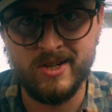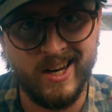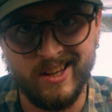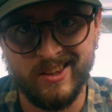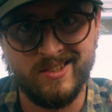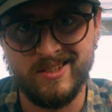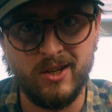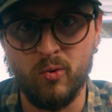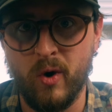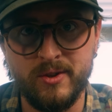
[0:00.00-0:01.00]
any lens that
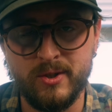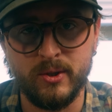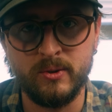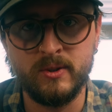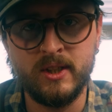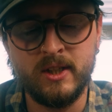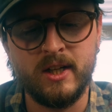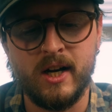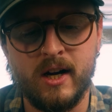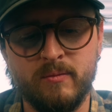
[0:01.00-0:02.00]
you want to
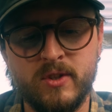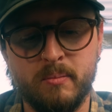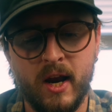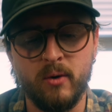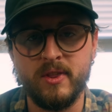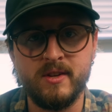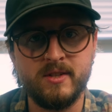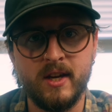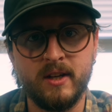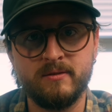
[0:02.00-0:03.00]
pair with this
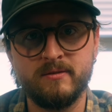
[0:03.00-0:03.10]
thing.